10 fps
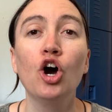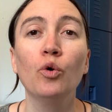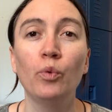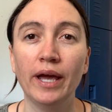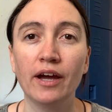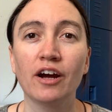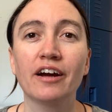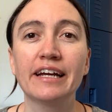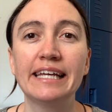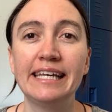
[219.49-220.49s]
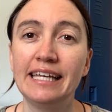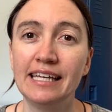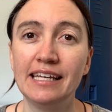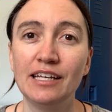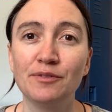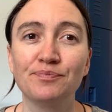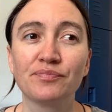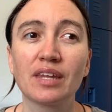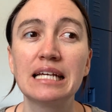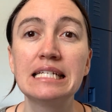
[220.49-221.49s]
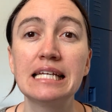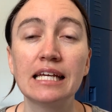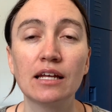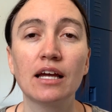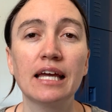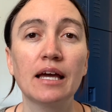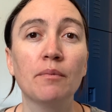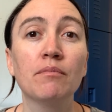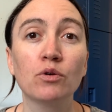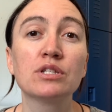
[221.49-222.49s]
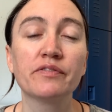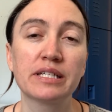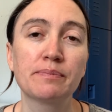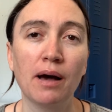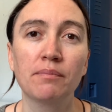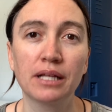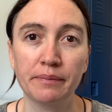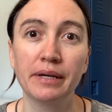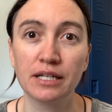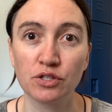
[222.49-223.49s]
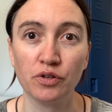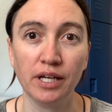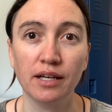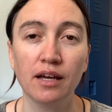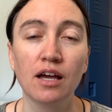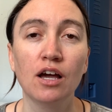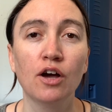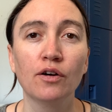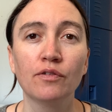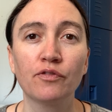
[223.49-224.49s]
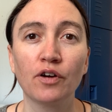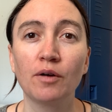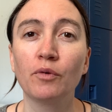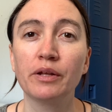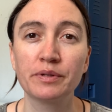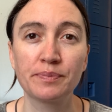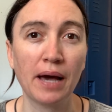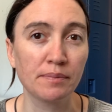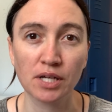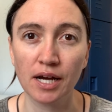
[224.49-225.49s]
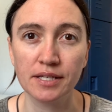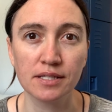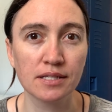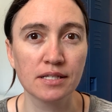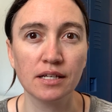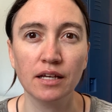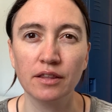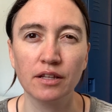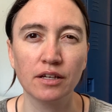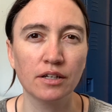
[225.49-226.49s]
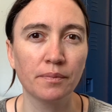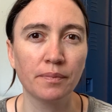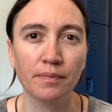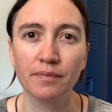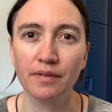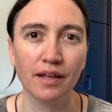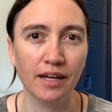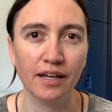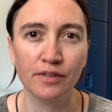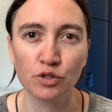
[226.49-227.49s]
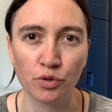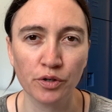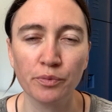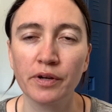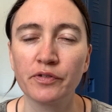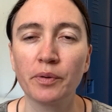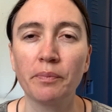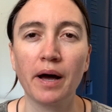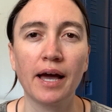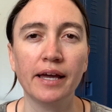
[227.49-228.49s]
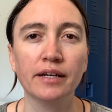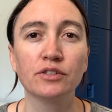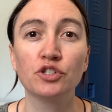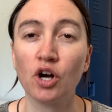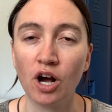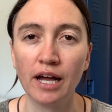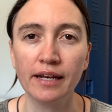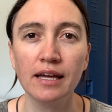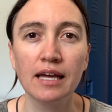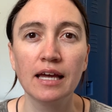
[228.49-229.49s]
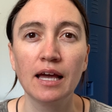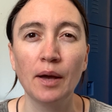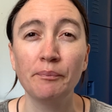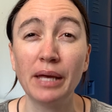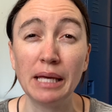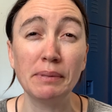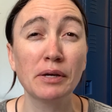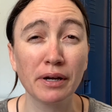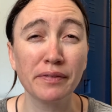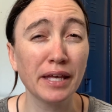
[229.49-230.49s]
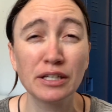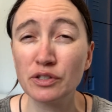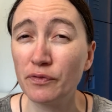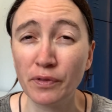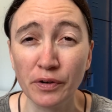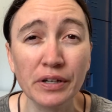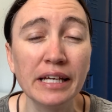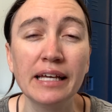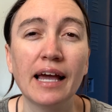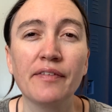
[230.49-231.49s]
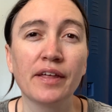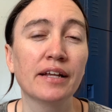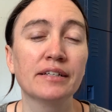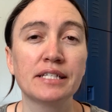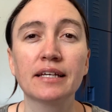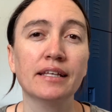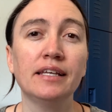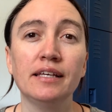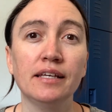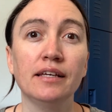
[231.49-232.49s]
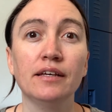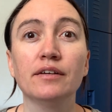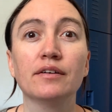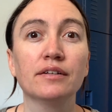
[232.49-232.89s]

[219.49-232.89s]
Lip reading: where he did most of his public ministry, from when he was baptized in the Jordan River by John, maybe around the age of 30, and then till he